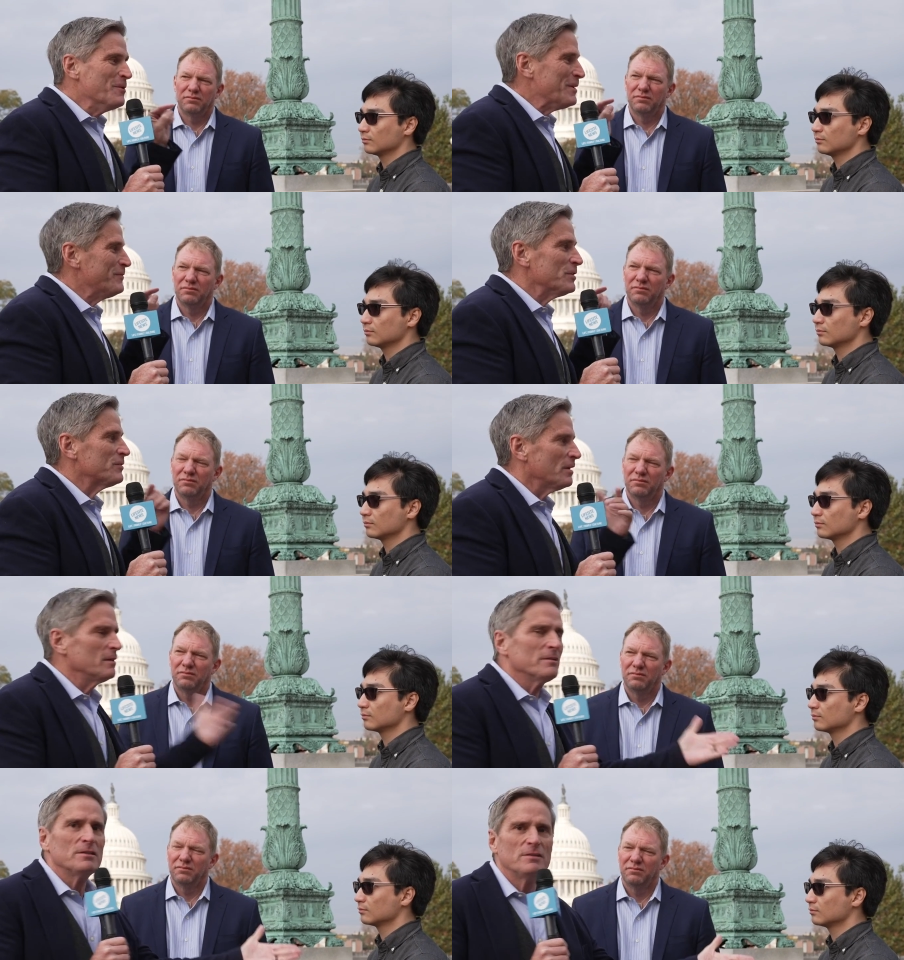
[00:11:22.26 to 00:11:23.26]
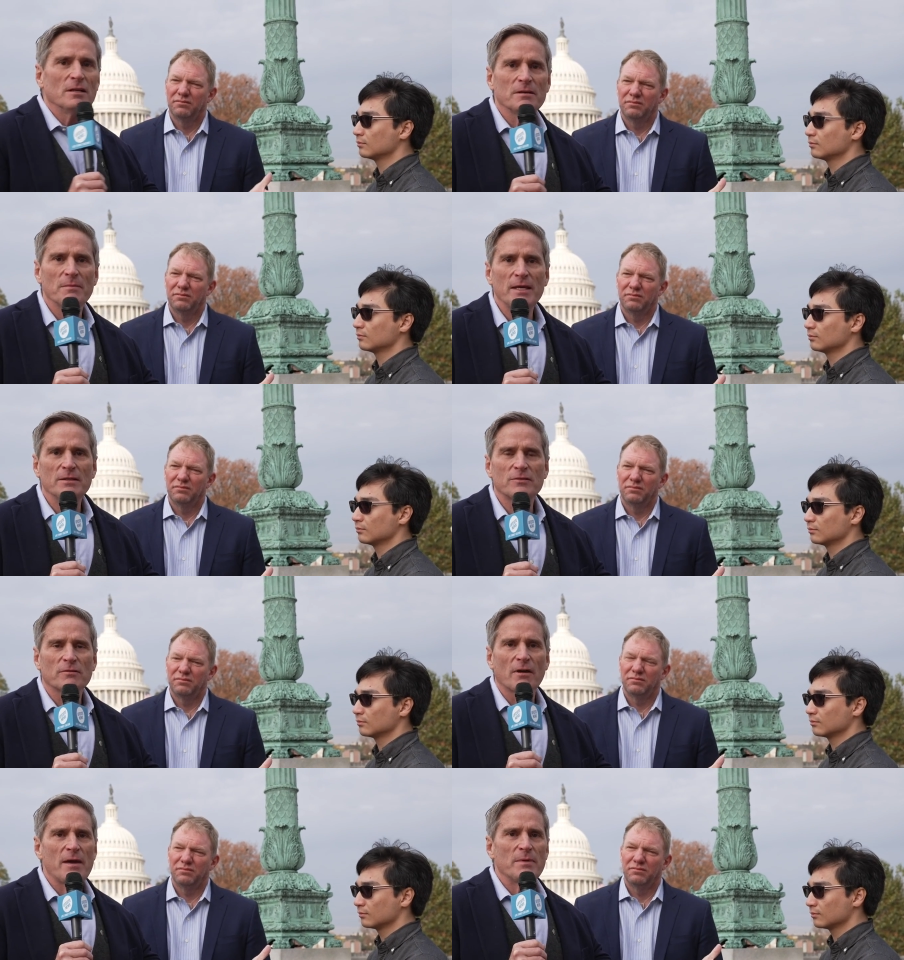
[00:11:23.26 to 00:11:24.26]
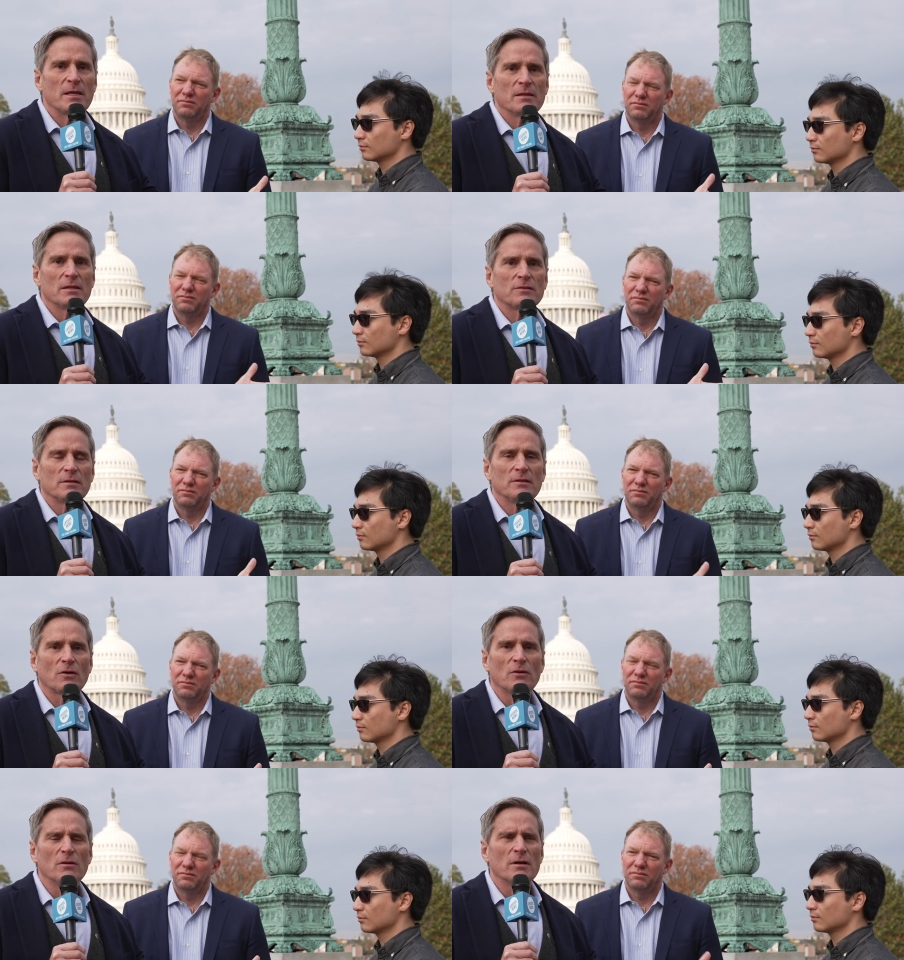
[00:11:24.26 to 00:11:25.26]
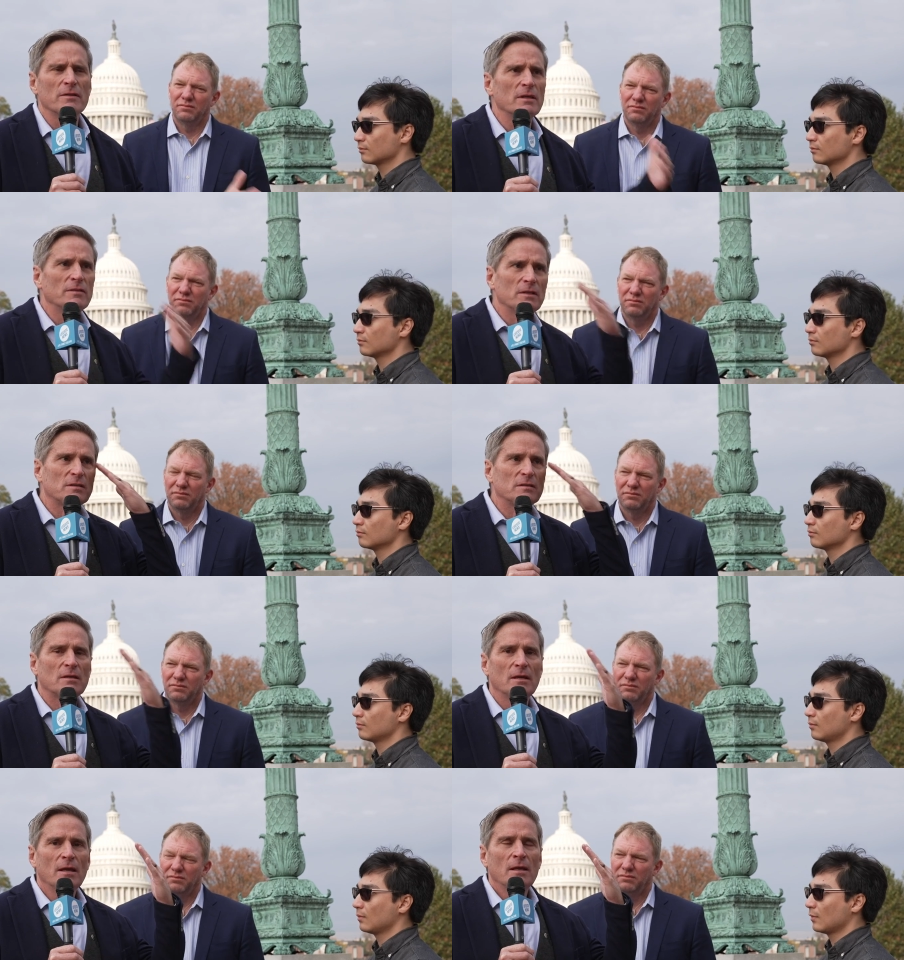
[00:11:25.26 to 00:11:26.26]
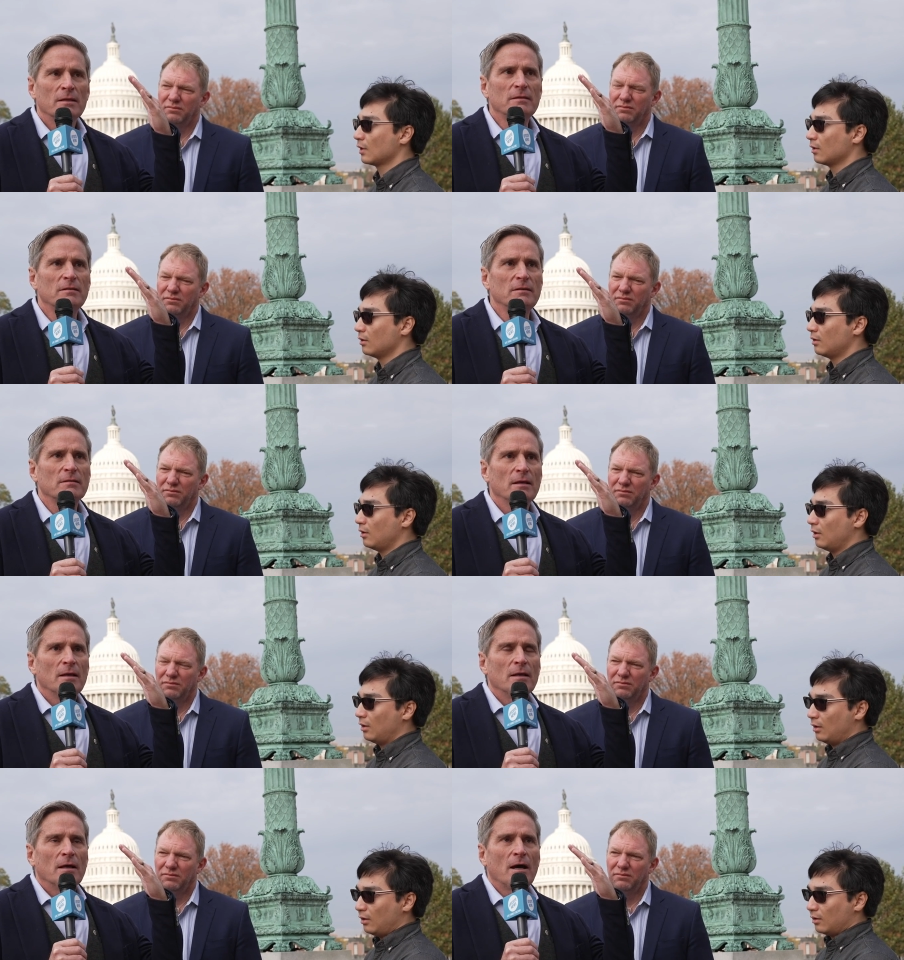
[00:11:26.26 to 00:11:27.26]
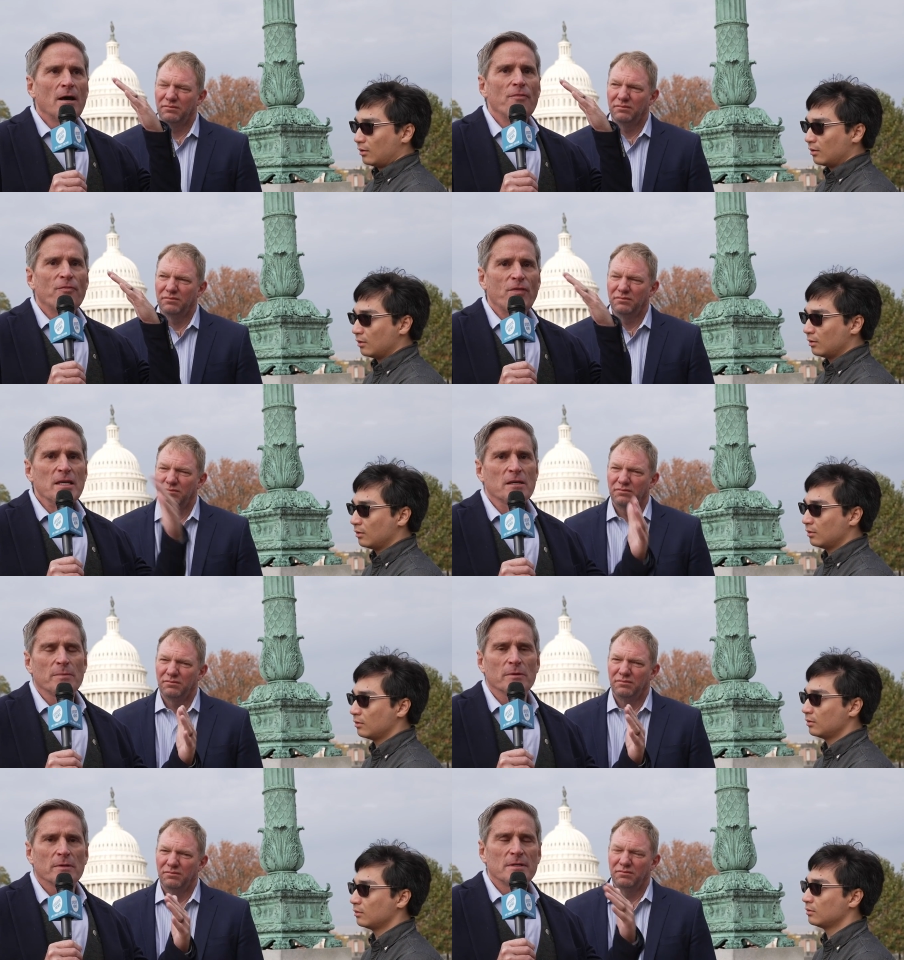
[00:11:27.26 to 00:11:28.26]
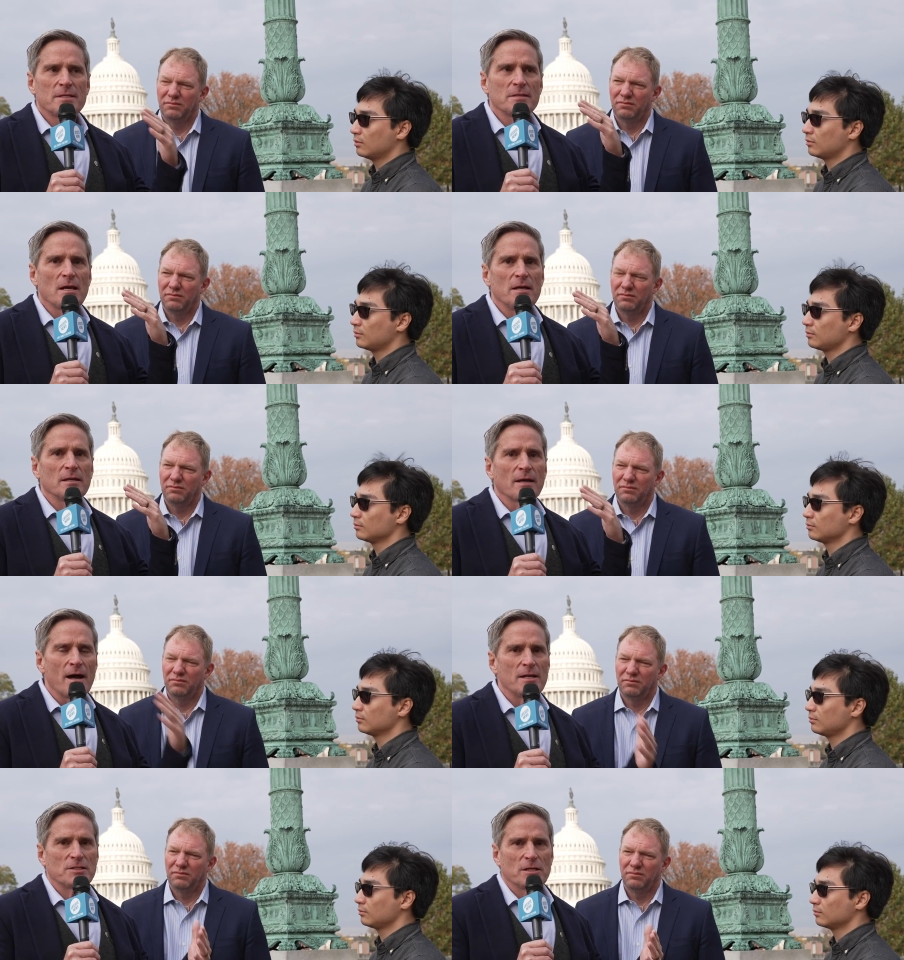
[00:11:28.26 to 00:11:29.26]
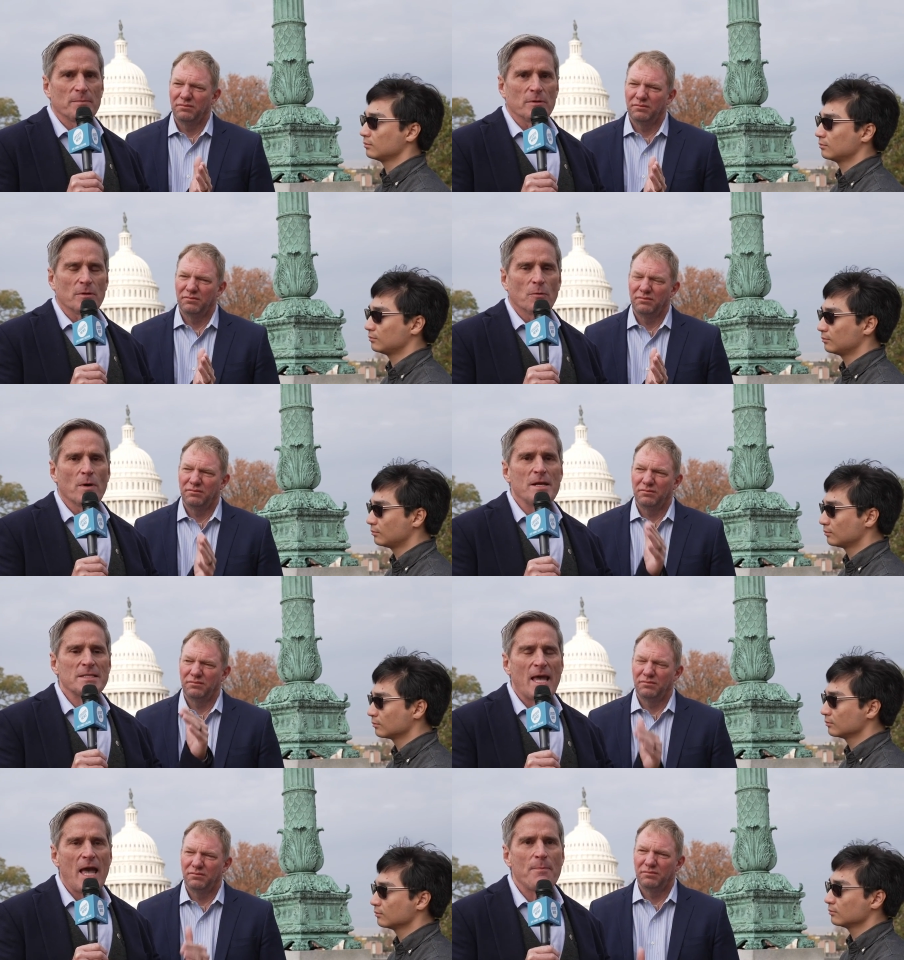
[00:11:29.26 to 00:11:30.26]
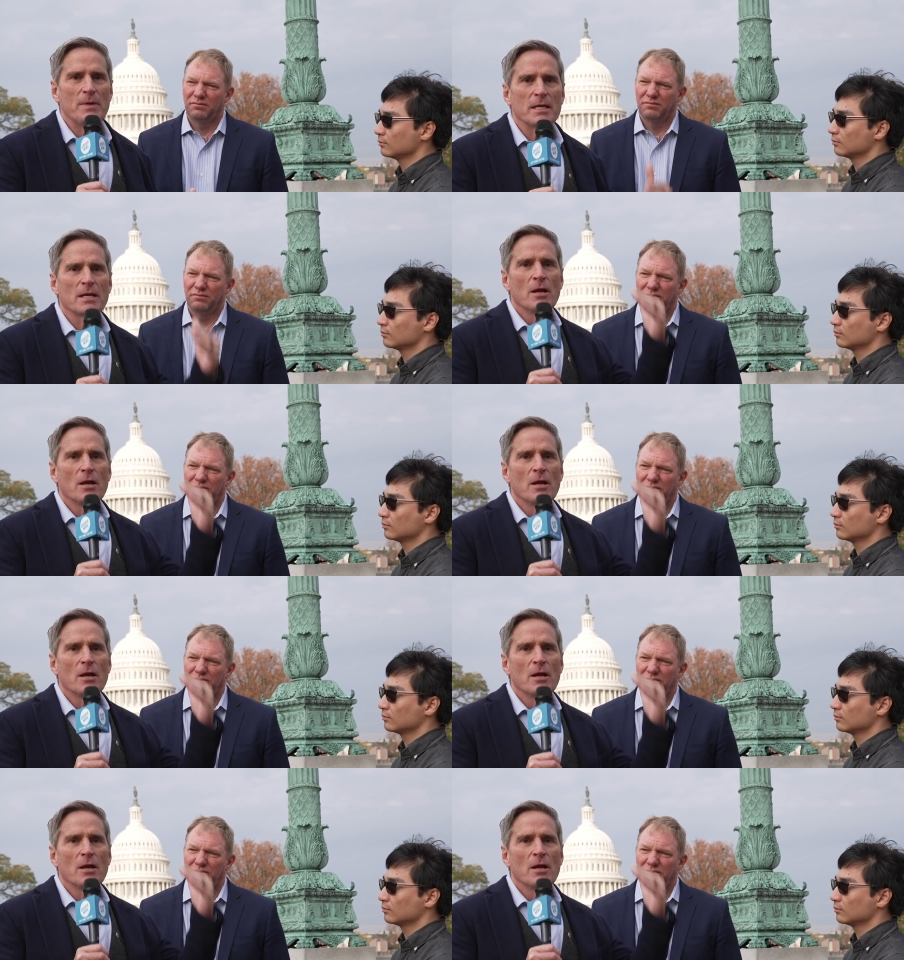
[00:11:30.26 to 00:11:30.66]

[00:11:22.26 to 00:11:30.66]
Speaker 1: we've just heard this young man describing this this horror. This is this is unthinkable. This is unconscionable. What is happening